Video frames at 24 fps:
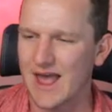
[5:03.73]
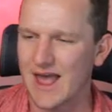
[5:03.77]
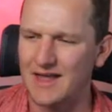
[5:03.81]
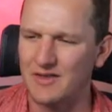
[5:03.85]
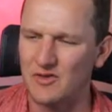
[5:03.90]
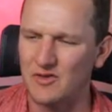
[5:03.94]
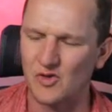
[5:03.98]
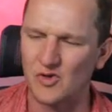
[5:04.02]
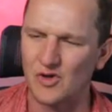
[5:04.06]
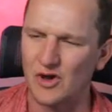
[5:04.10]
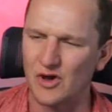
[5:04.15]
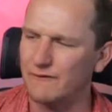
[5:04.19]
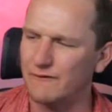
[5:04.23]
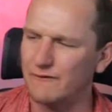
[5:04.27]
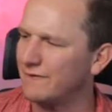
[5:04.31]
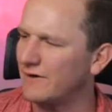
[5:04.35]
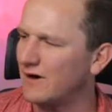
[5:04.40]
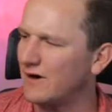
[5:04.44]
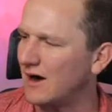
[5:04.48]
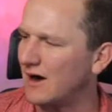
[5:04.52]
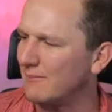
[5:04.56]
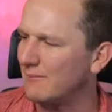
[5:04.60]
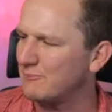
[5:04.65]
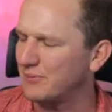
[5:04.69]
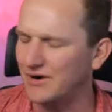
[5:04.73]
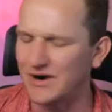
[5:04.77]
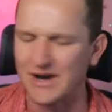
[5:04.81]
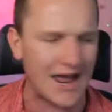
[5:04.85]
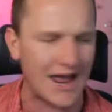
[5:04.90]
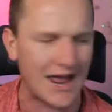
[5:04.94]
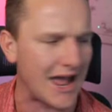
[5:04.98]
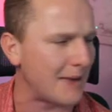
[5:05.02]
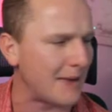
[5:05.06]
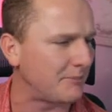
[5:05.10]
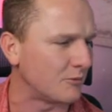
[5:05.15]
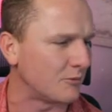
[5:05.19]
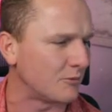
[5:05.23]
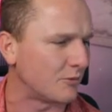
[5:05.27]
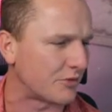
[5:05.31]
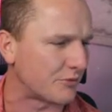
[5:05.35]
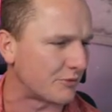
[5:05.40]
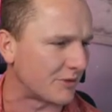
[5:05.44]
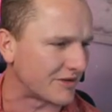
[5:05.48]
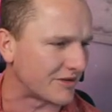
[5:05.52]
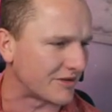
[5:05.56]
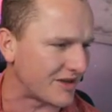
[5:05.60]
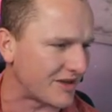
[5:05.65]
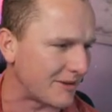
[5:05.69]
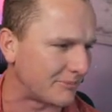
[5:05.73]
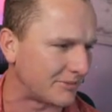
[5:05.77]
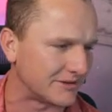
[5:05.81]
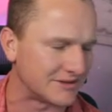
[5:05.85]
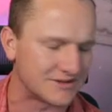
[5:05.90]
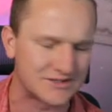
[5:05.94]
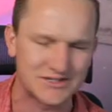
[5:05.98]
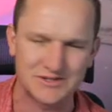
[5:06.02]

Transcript: and so far I'm pretty happy with what's happened.